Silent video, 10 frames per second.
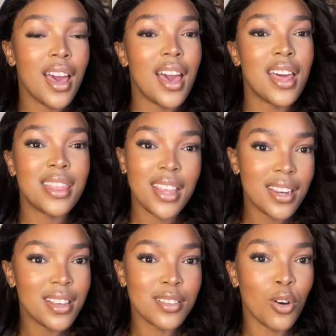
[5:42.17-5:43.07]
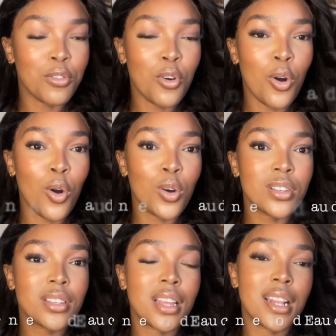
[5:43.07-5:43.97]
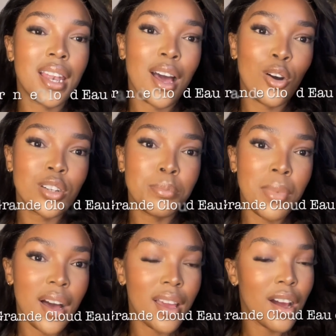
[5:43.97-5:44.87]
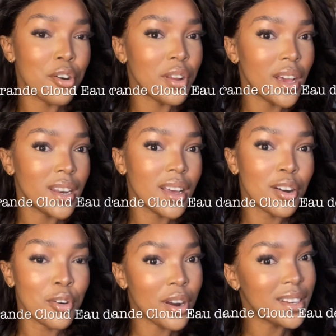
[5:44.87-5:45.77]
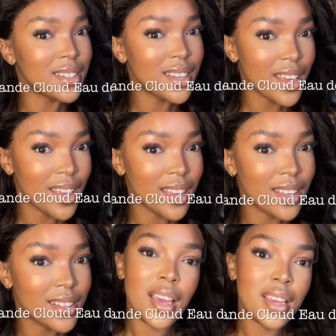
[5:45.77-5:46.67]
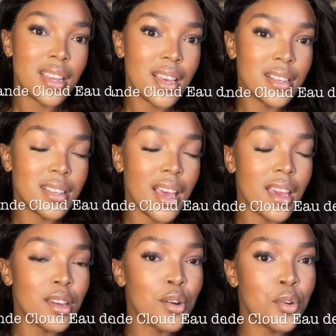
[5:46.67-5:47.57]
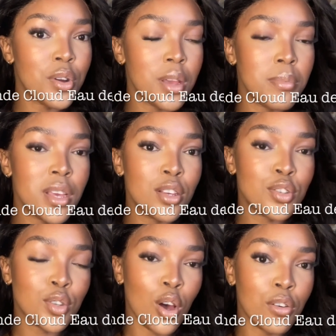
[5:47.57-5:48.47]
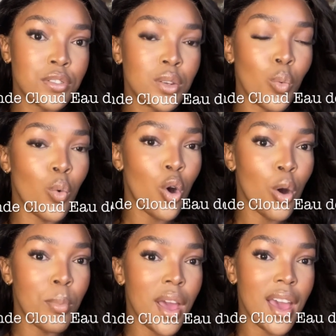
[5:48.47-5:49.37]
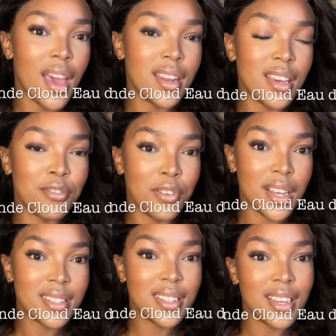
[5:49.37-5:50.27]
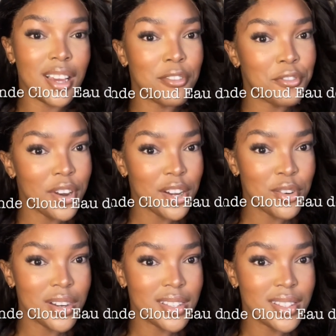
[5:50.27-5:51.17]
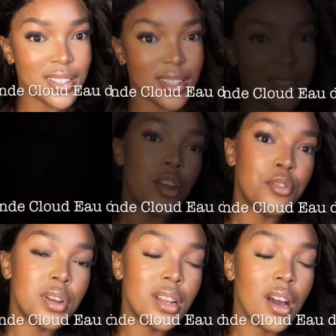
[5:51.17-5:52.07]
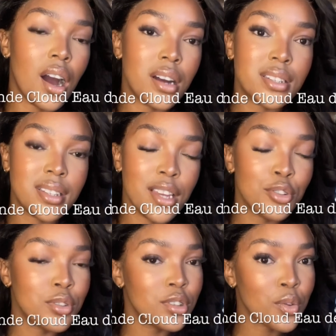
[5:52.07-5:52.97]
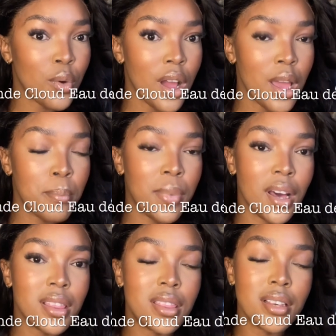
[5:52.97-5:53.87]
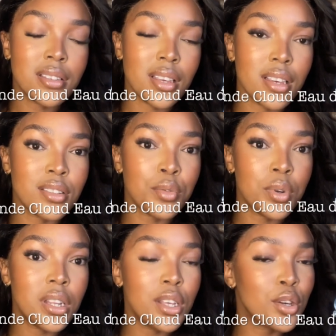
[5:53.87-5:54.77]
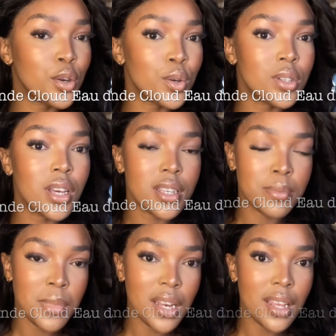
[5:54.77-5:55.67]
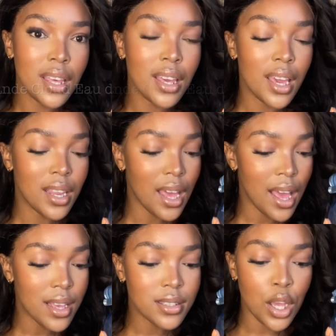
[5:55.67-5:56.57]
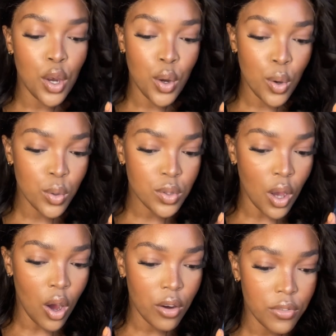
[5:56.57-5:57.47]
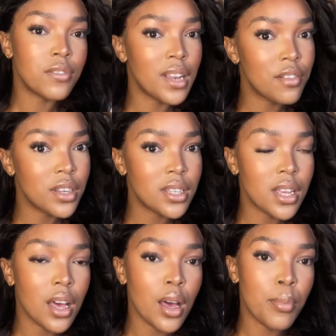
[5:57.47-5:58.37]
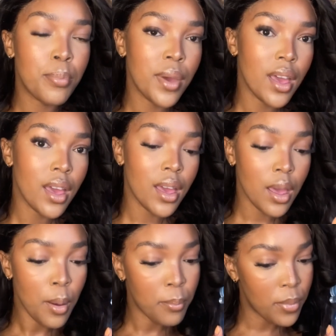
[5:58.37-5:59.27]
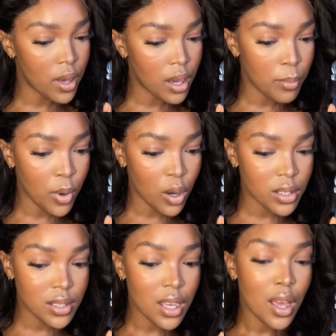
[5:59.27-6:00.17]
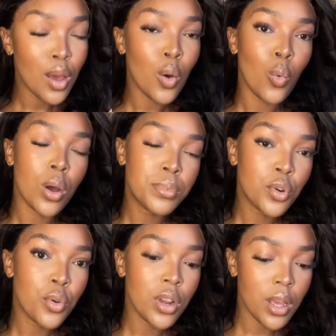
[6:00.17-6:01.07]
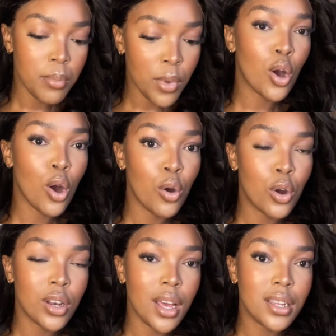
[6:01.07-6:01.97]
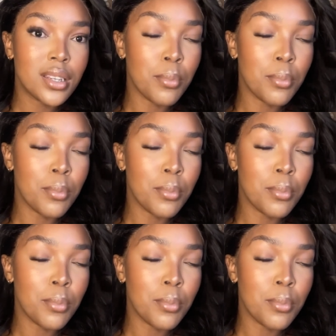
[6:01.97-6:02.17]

and that is of course cloud by ariana grande it is a creamy soft warm and inviting fragrance a really hard scent to describe but this is really good smelling it has notes of lavender pear bergamot whipped cream, coconut,